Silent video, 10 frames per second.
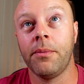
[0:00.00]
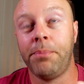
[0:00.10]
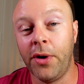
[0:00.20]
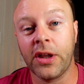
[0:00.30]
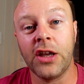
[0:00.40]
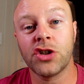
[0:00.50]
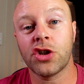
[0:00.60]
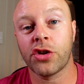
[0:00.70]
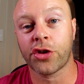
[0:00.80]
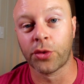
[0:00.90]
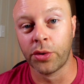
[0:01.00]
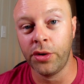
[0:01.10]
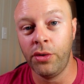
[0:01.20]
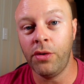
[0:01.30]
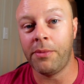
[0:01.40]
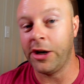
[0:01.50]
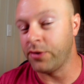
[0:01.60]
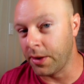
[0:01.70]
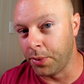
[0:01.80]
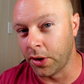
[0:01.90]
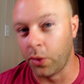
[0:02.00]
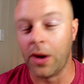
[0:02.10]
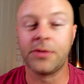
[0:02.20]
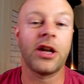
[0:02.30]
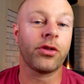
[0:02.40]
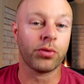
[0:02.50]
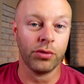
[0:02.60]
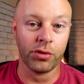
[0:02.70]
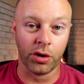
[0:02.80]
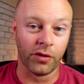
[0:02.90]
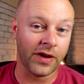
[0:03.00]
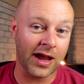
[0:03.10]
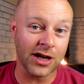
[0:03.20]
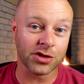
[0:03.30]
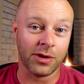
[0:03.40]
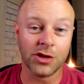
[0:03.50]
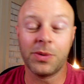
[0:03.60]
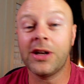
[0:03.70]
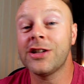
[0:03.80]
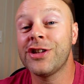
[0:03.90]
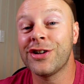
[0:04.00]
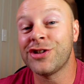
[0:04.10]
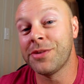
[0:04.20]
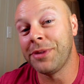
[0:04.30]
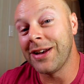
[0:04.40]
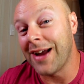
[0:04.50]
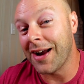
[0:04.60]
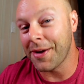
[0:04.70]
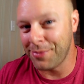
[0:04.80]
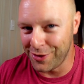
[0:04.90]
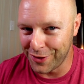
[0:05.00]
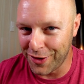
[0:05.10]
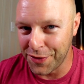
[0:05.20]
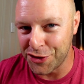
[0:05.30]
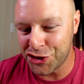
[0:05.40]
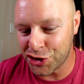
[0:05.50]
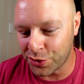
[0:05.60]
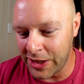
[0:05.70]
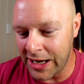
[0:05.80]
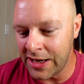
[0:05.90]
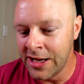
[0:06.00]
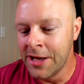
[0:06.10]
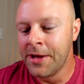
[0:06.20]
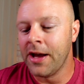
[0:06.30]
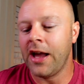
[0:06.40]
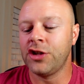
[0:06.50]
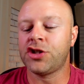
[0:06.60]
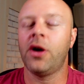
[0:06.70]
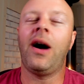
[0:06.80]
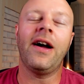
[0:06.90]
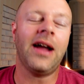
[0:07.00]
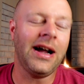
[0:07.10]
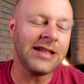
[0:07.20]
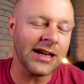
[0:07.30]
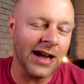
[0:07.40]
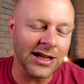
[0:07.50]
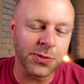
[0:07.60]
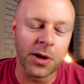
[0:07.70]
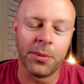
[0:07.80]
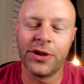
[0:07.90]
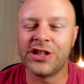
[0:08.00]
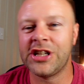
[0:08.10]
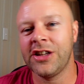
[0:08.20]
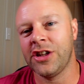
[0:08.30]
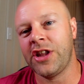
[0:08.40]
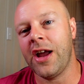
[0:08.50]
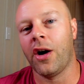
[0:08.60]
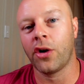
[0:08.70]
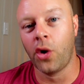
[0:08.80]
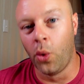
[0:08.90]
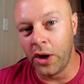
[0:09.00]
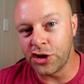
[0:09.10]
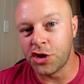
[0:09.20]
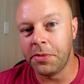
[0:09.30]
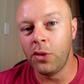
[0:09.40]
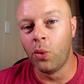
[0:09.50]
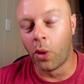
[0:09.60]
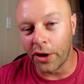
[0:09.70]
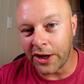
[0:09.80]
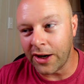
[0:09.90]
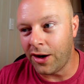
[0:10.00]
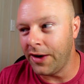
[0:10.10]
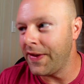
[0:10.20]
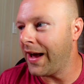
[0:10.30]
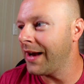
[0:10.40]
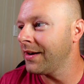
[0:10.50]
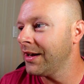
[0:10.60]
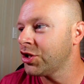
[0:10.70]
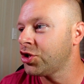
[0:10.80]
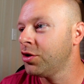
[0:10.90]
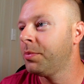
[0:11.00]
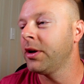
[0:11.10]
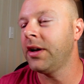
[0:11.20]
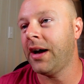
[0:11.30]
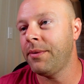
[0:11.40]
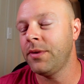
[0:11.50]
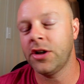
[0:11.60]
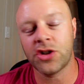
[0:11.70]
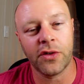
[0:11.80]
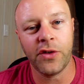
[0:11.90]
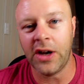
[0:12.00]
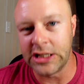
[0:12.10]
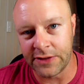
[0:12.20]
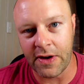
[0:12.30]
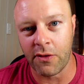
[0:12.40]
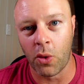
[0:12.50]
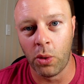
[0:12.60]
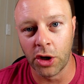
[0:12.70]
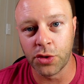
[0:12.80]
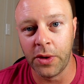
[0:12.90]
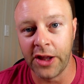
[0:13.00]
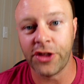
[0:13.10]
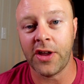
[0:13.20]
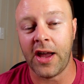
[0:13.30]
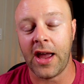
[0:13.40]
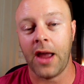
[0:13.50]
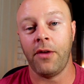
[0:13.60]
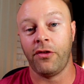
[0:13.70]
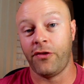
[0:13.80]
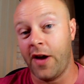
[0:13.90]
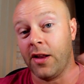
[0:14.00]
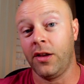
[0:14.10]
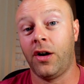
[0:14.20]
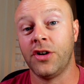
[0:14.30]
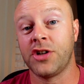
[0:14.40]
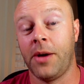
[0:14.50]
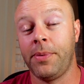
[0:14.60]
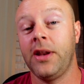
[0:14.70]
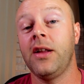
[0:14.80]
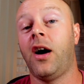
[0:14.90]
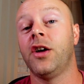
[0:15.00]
bookings through my direct booking website, through Google Vacation Rentals, because they are simply not appearing on the screen. And so I contacted Hospitable. They said that they are going to be working on that issue, but I'm not sure if you guys have ever worked with a fairly large company,